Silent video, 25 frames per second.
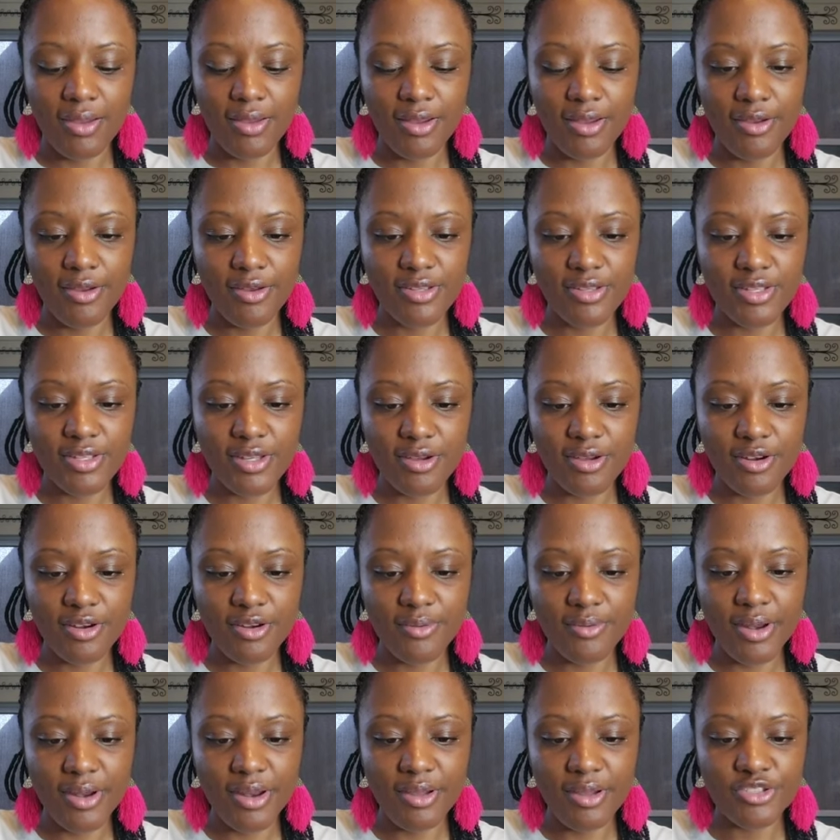hear the song on
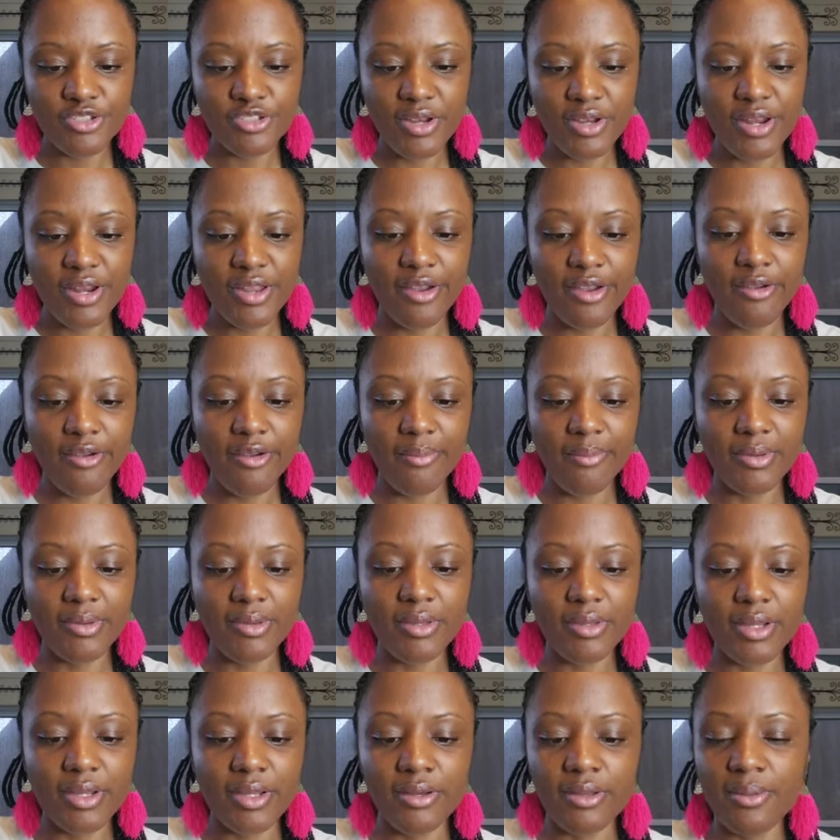the radio and try to hear it up
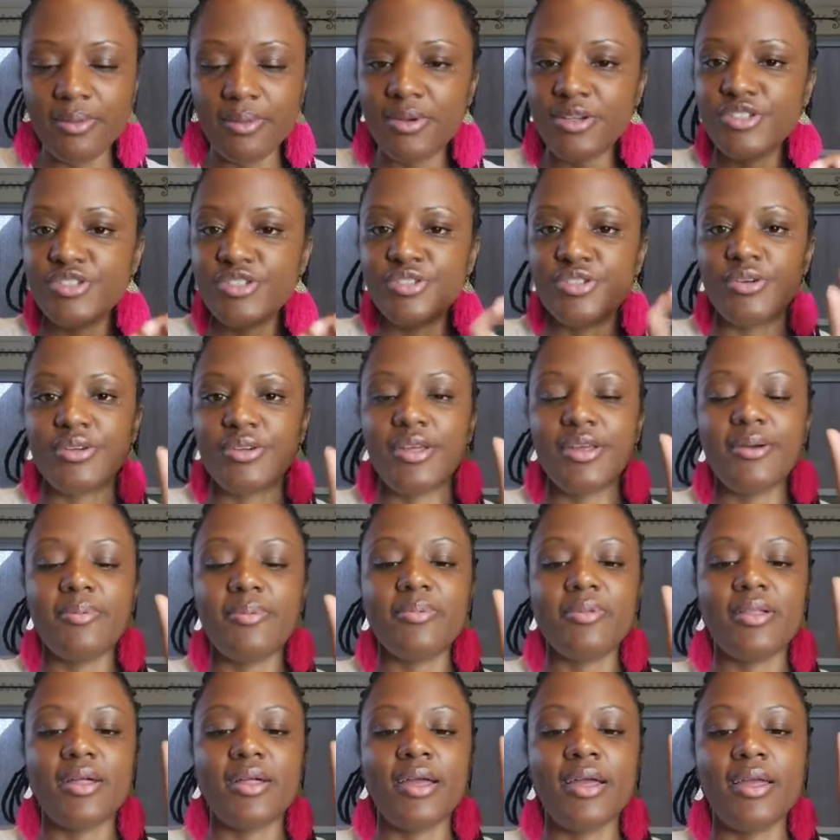and look it up because you know they'll
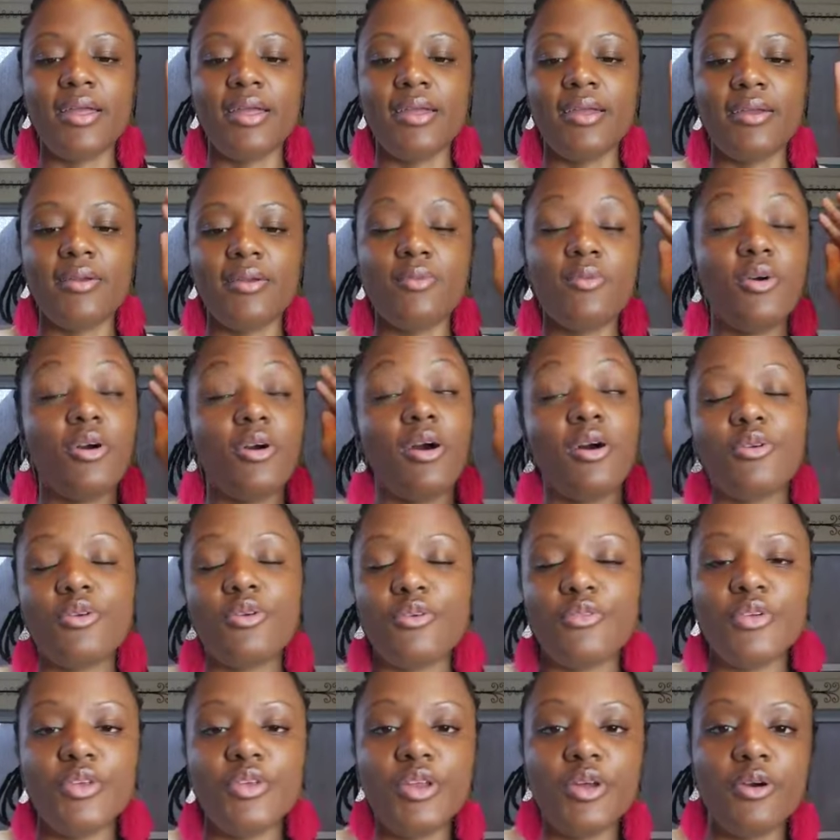play. Well, I don't
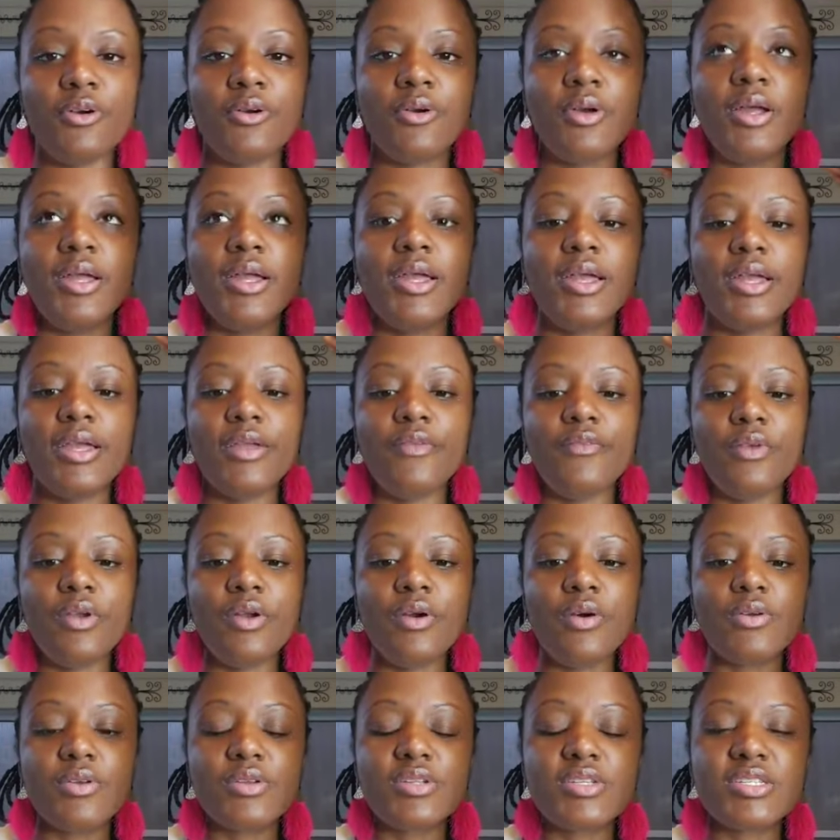know if you know. If you
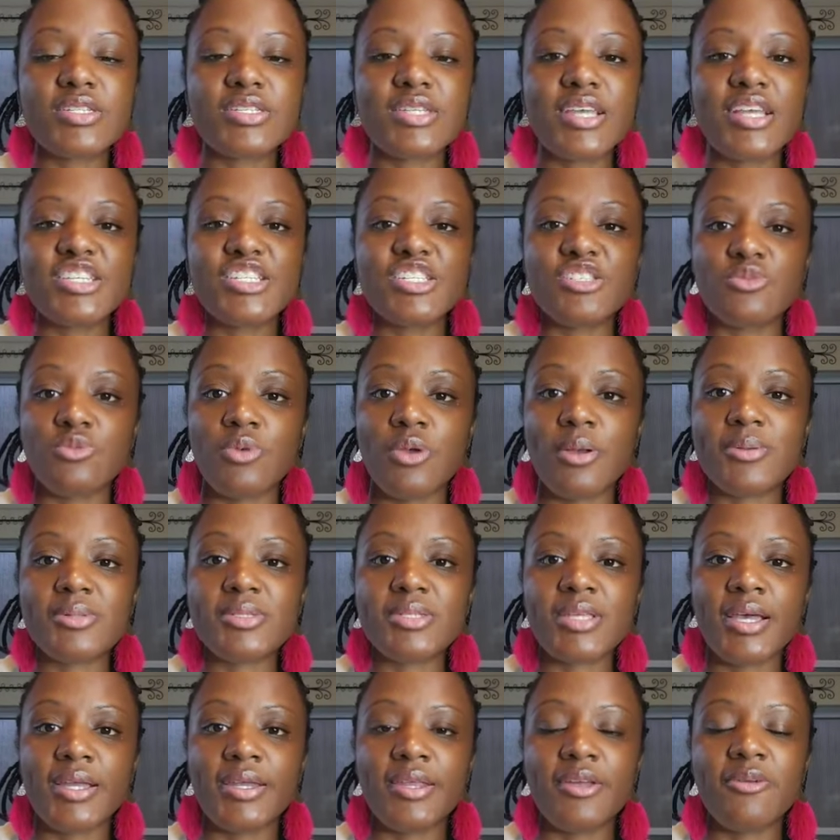go to the station's
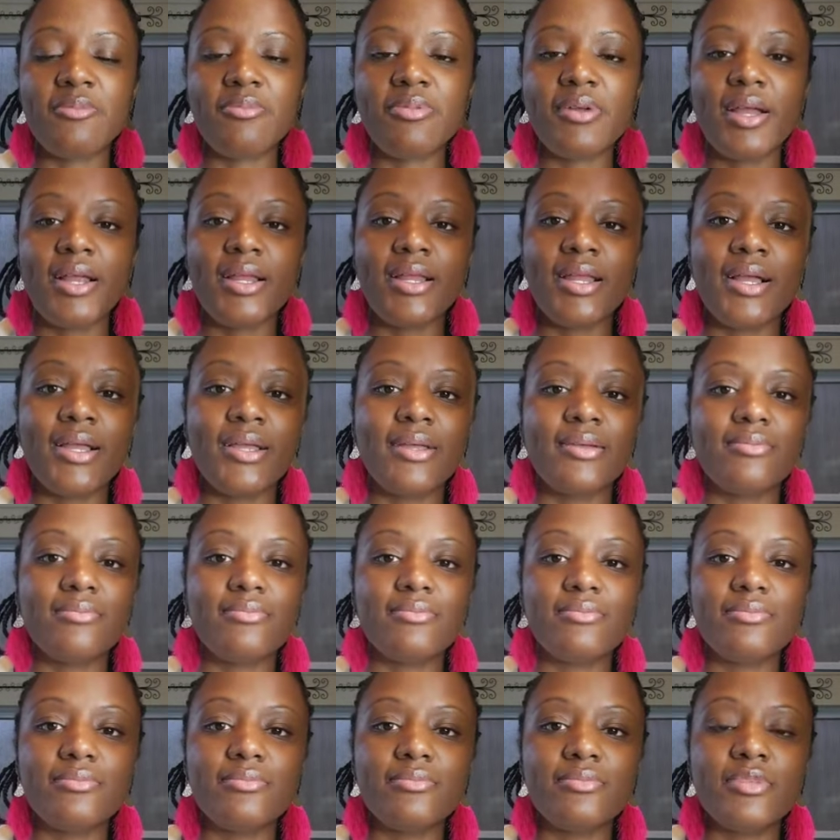website, they'll play like
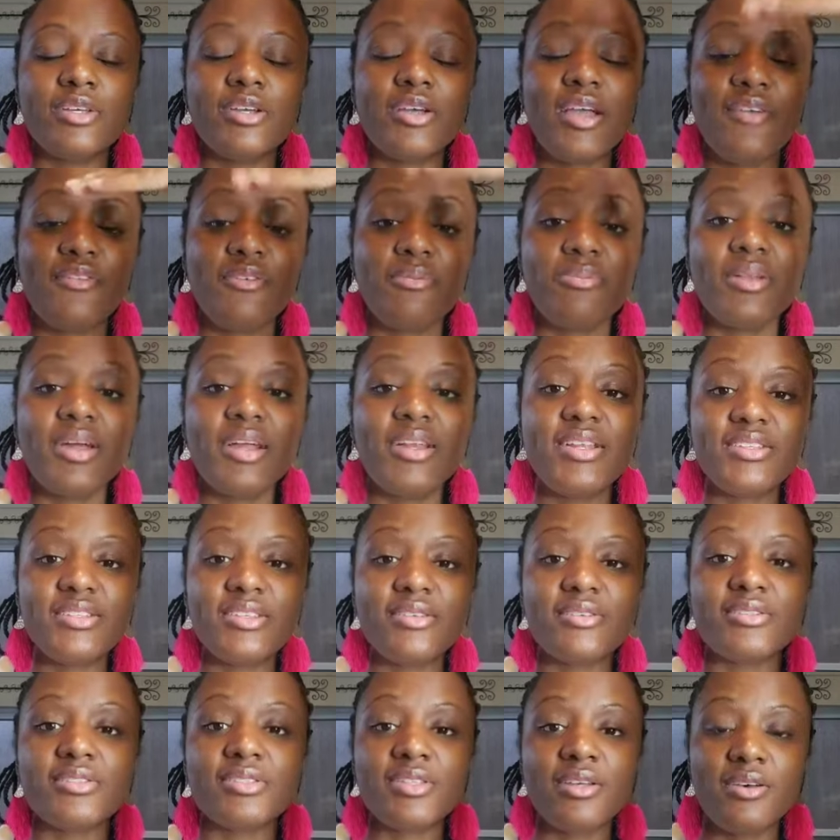they'll have a playlist
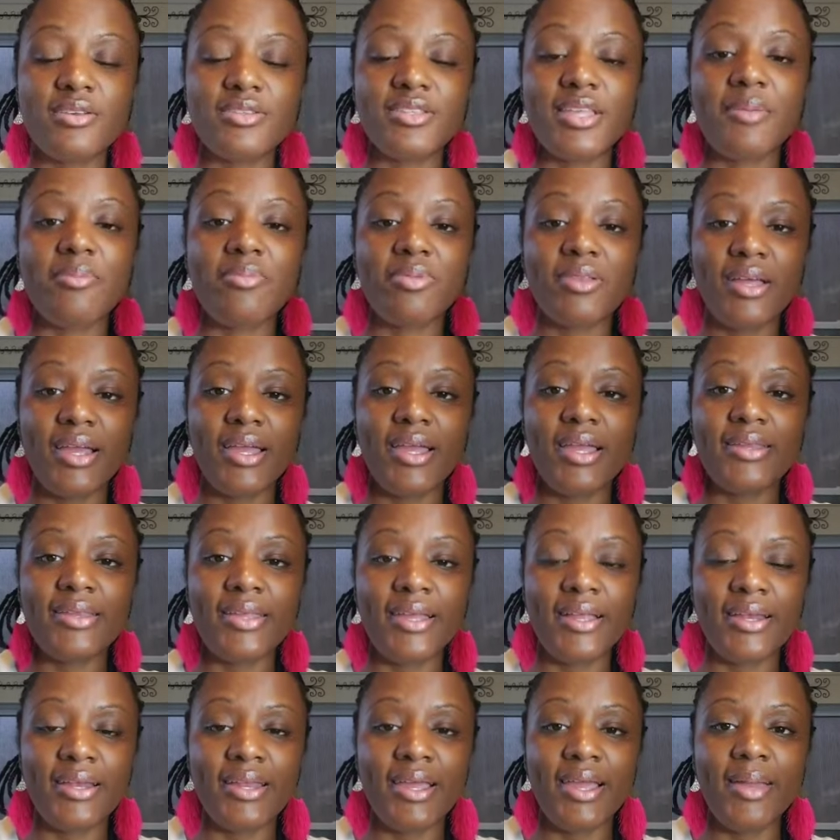of the songs they played
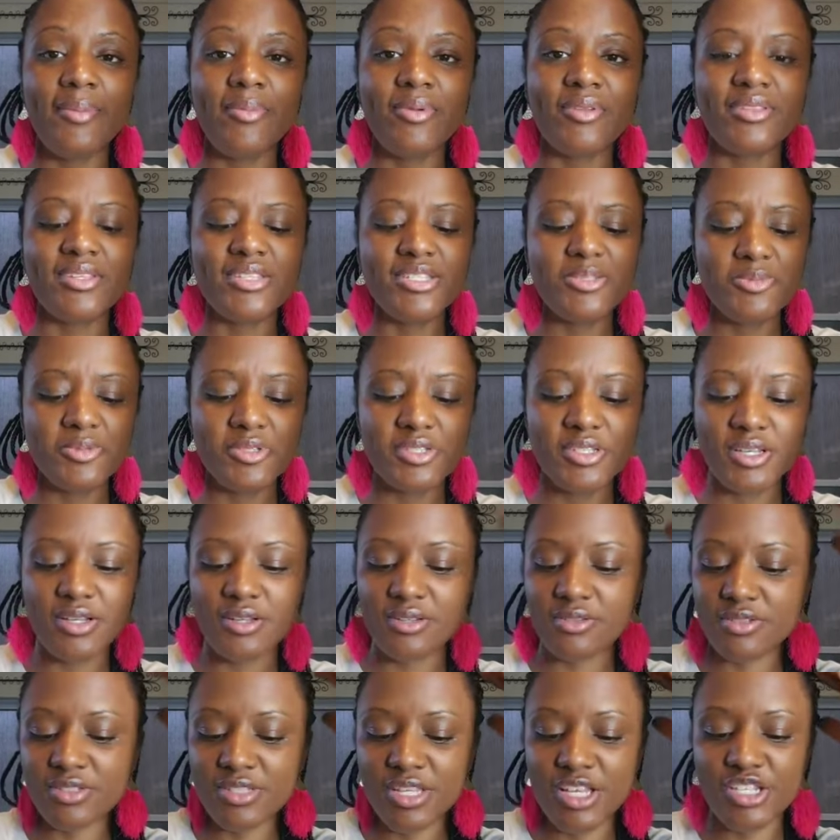that day. But this
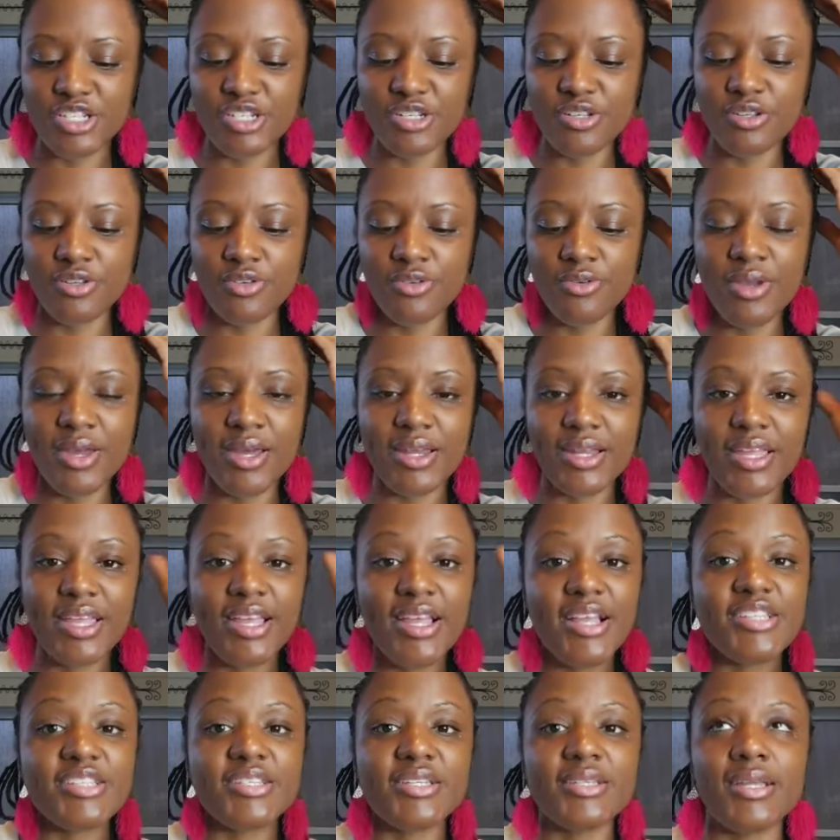particular station, you got to
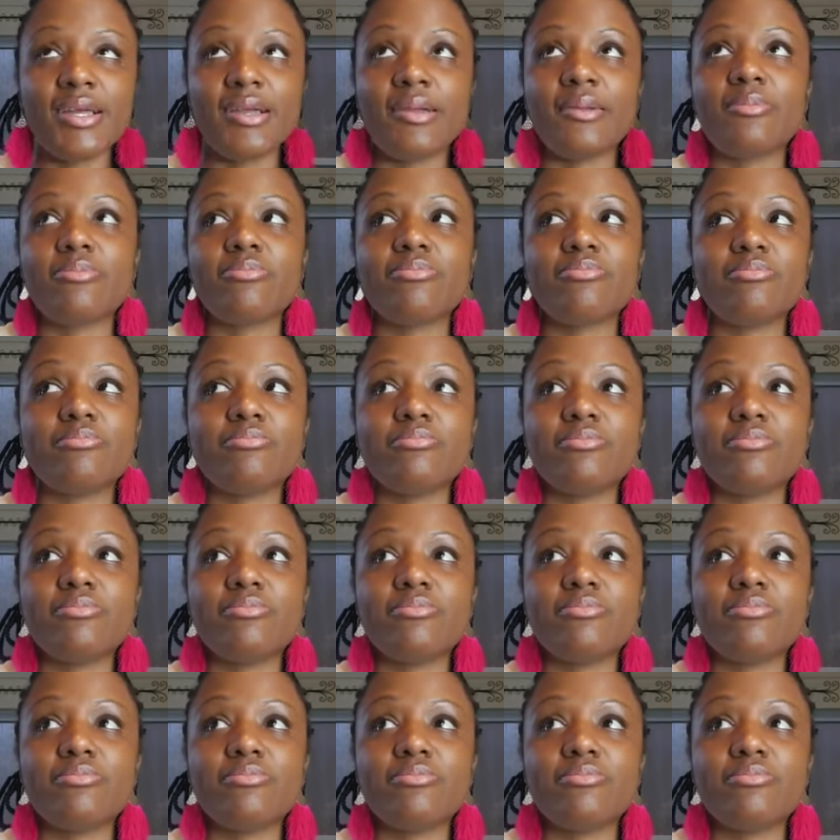catch it like